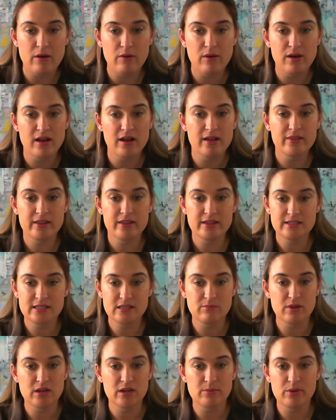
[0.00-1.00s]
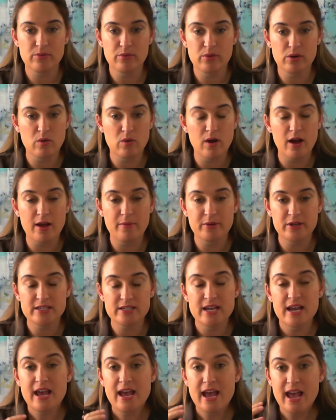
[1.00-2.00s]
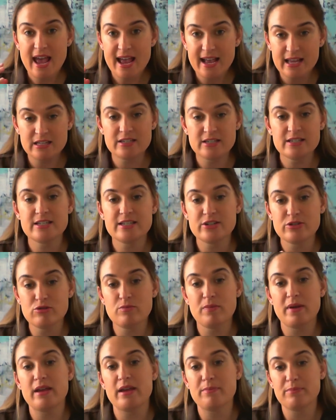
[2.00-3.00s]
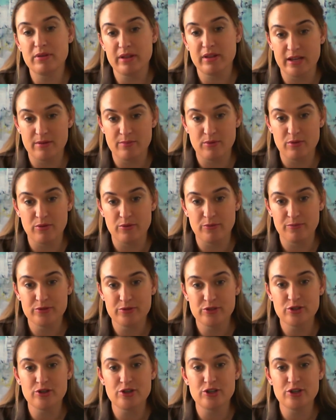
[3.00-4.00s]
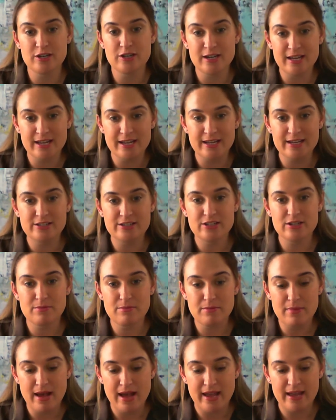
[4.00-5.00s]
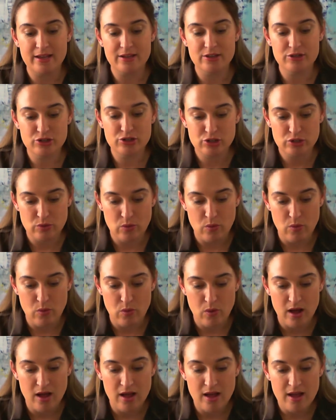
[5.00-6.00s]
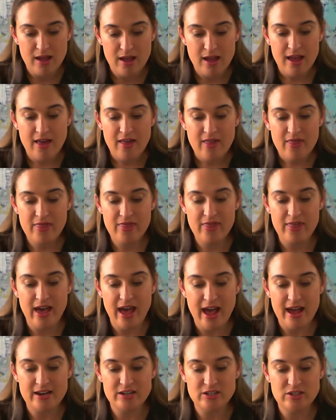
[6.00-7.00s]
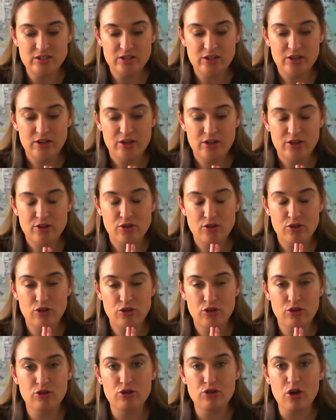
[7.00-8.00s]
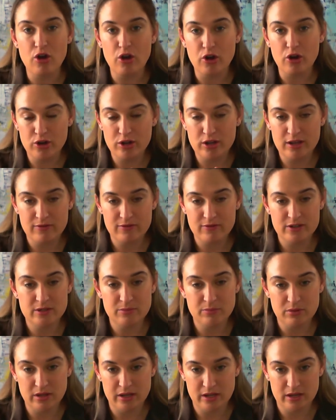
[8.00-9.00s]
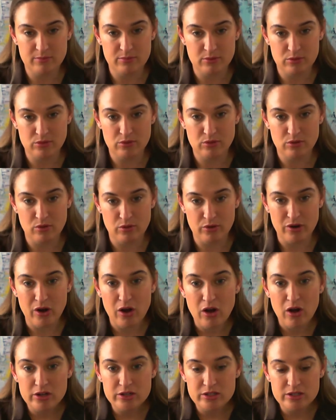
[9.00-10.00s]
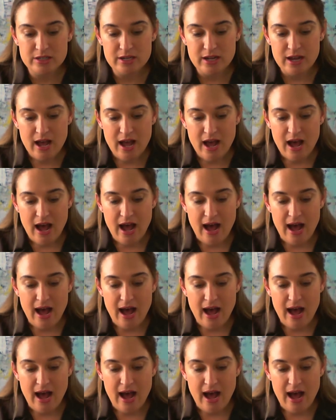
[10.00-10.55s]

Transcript: an hour, that's the minimum requirements, it can still be applicable. So you need to make sure that you know if it's applicable or not.